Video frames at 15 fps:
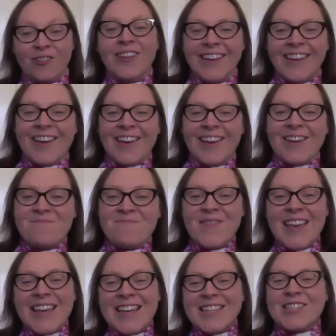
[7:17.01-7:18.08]

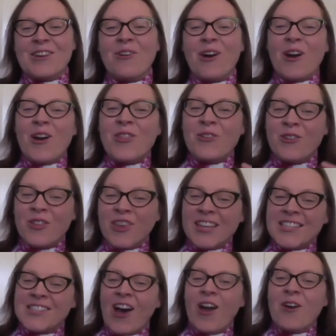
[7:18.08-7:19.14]
So there are things
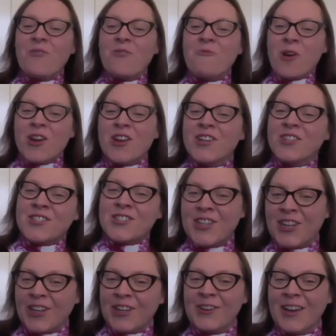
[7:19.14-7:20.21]
that I want us
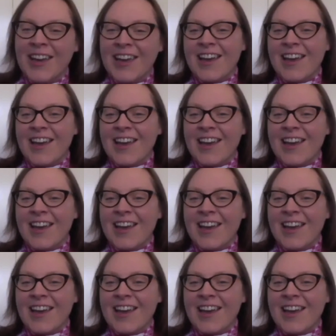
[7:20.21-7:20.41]
to